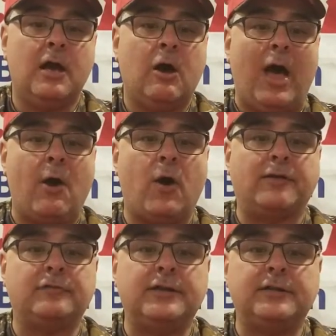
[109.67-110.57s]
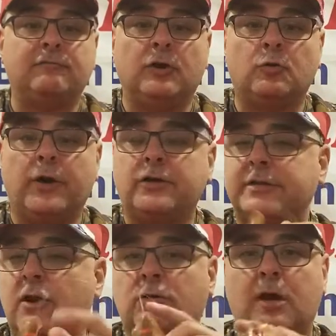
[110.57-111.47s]
How I rigged it real quick, because they
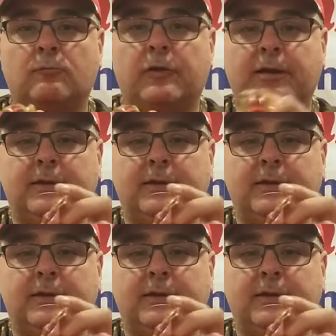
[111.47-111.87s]
don't come rigged.